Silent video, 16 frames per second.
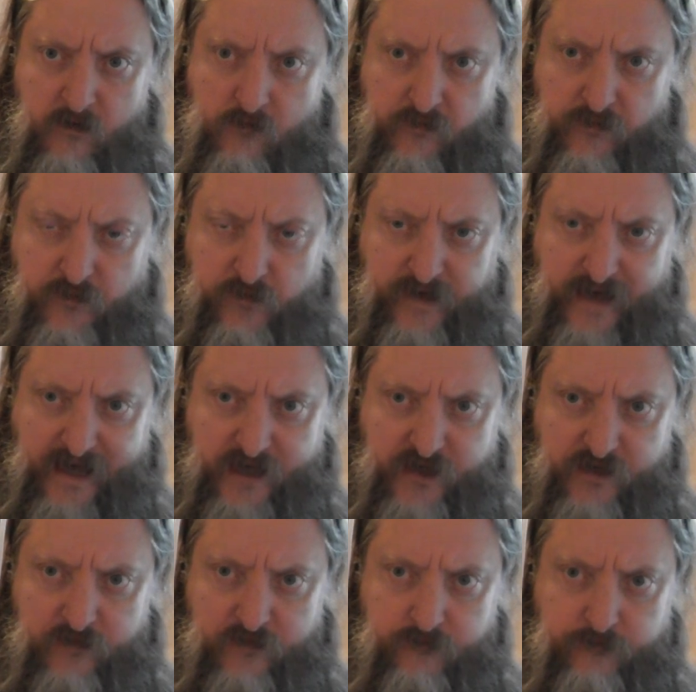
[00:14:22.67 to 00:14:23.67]
with good
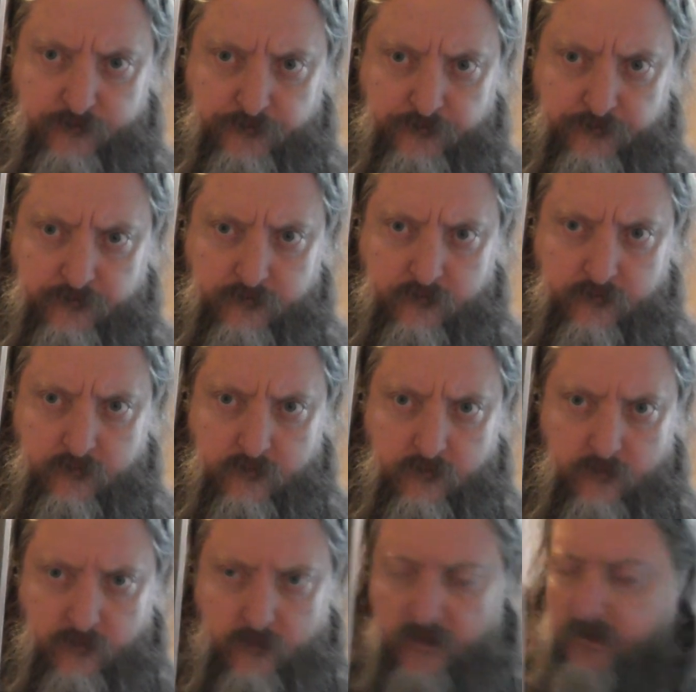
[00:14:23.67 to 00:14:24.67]
action,
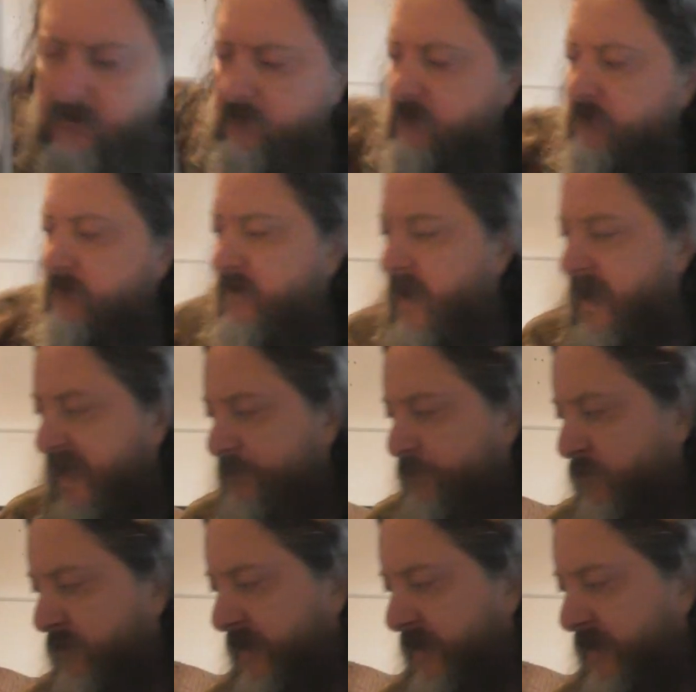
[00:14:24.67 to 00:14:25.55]
likable